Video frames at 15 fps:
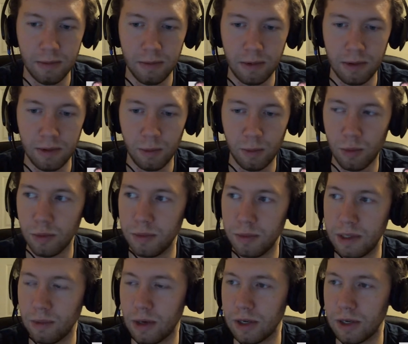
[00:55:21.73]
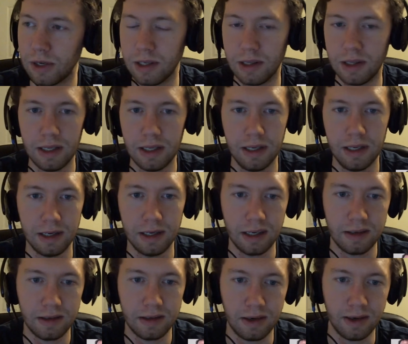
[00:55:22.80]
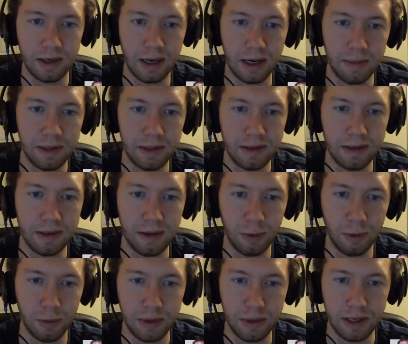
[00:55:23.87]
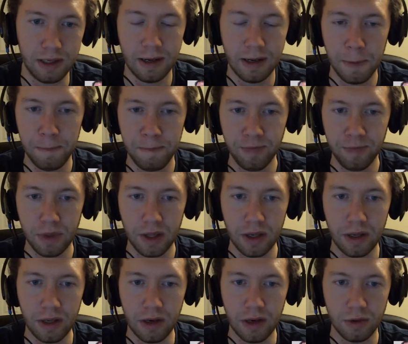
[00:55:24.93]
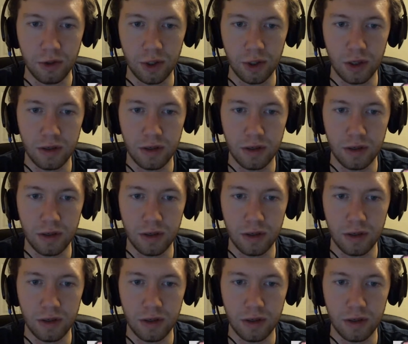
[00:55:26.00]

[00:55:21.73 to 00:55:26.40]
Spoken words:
we'll be watching the Kickstarter comments, and we'll be sure.